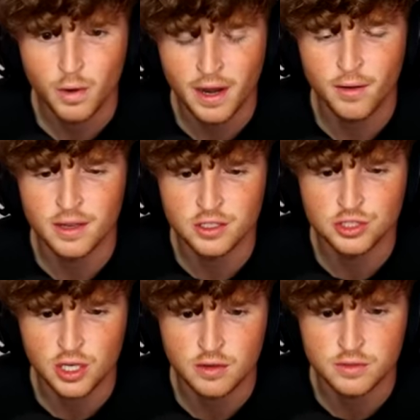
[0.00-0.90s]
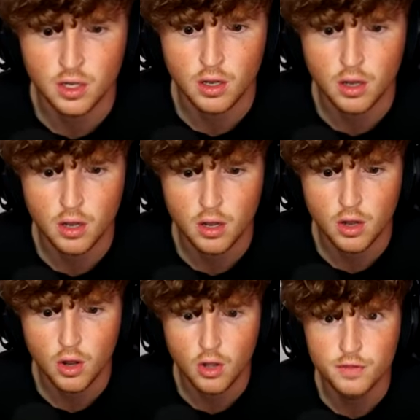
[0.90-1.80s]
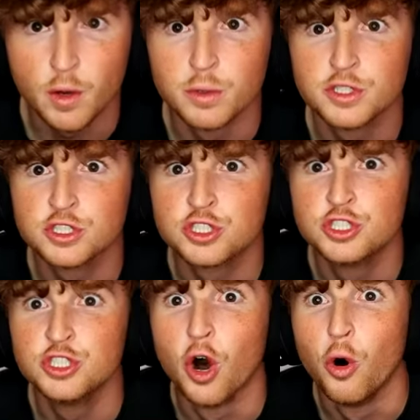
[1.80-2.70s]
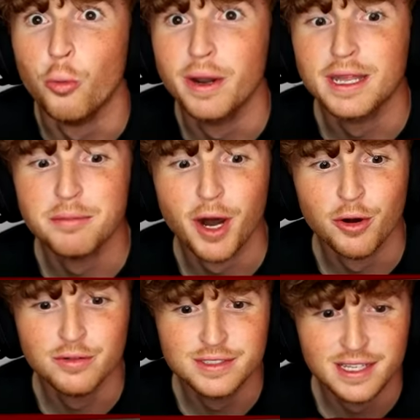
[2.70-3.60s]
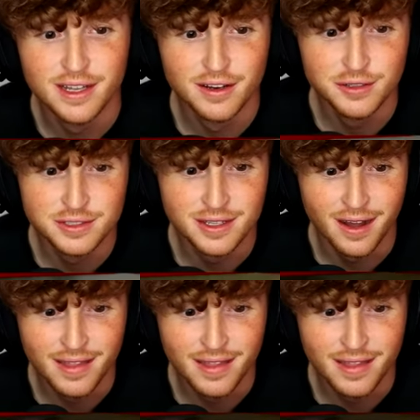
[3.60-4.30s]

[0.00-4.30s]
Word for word: Where is Sheriff Toadster there were so many bones in there. You saw